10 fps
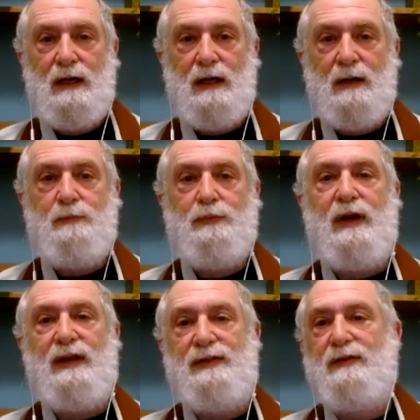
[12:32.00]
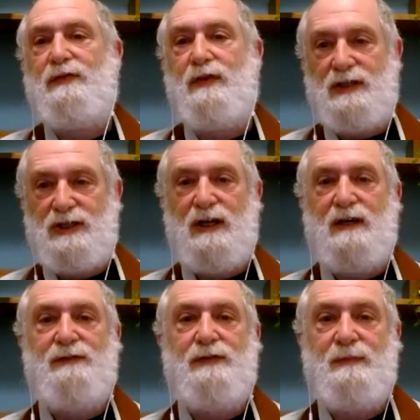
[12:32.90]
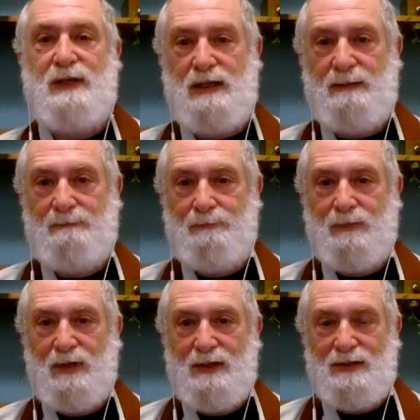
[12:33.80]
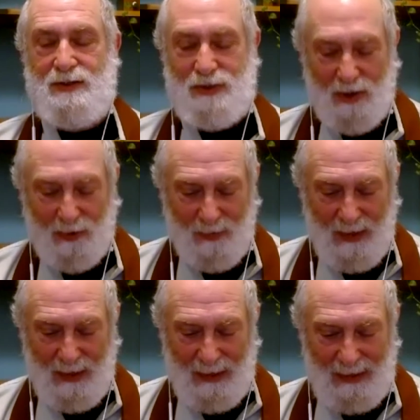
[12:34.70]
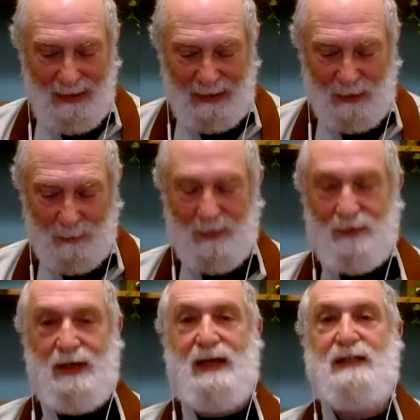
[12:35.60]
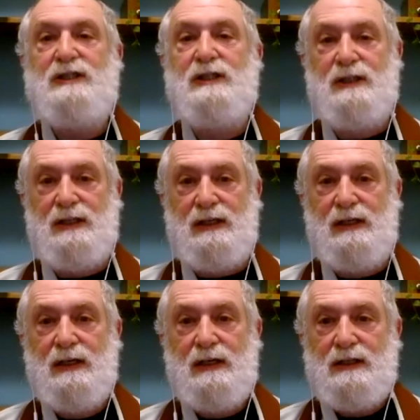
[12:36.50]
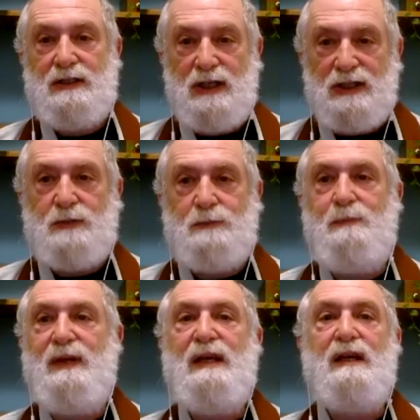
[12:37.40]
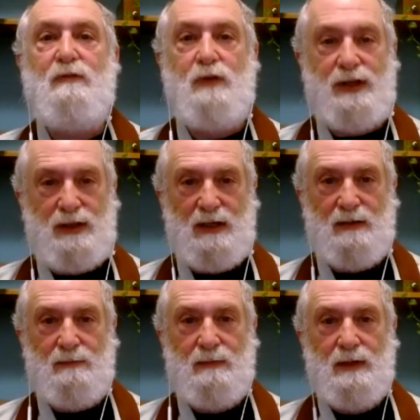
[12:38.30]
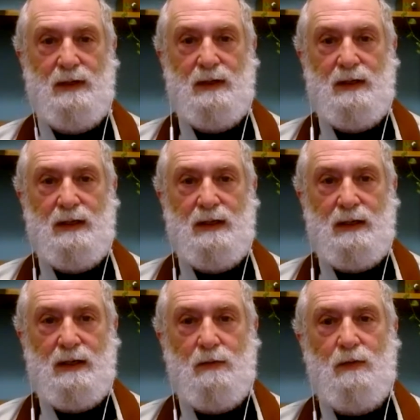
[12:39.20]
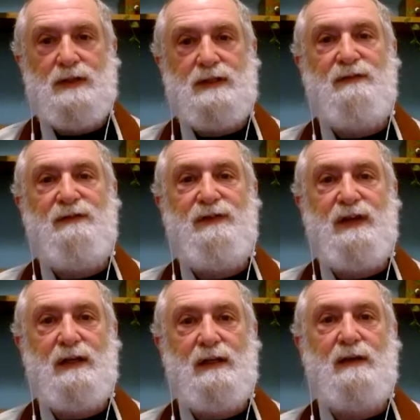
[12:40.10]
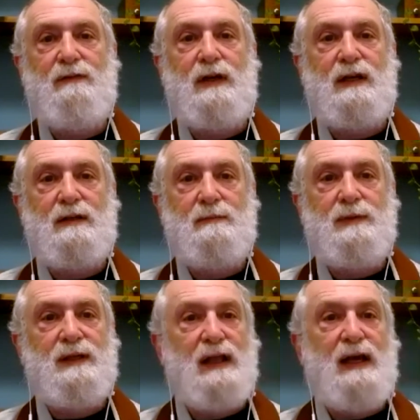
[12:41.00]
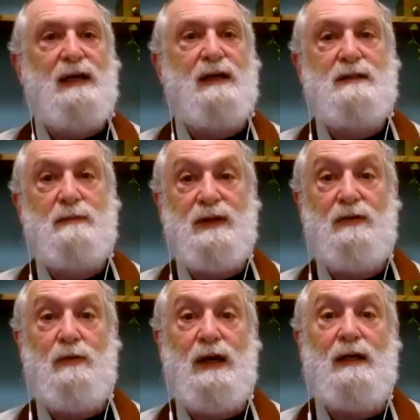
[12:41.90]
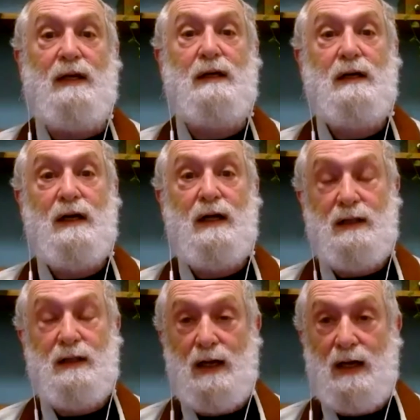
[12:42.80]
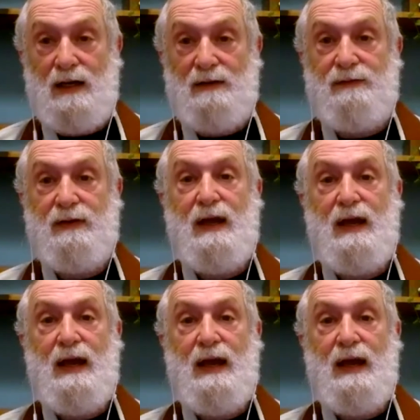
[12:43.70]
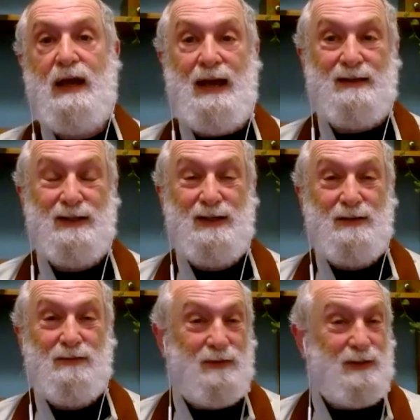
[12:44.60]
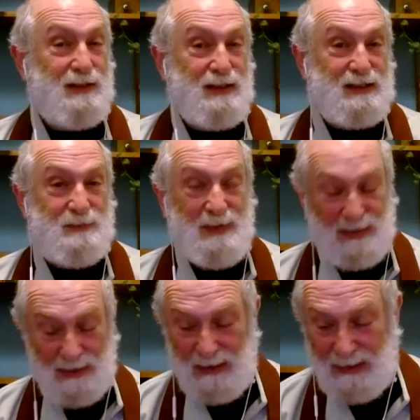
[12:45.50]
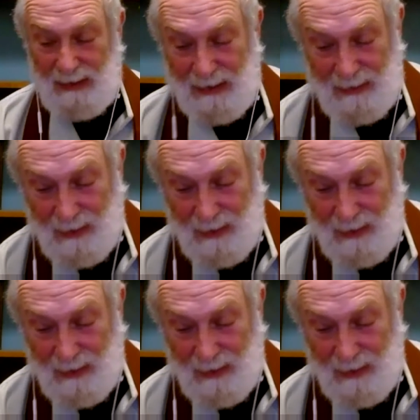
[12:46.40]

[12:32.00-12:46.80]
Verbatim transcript: a breath of fresh air for me. So experientially, just being with him was a feeling of what it could be like to be awake, alive. And really, especially at that